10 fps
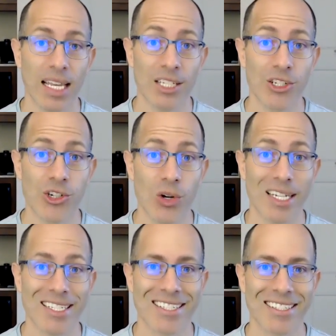It's your
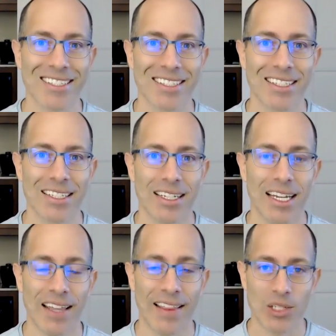choice.
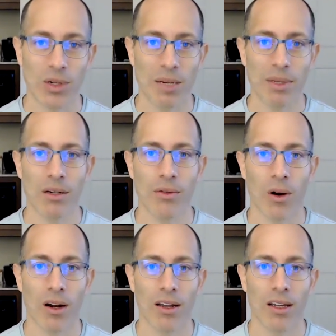And that's what I'm here
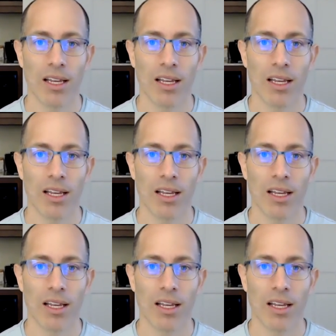for.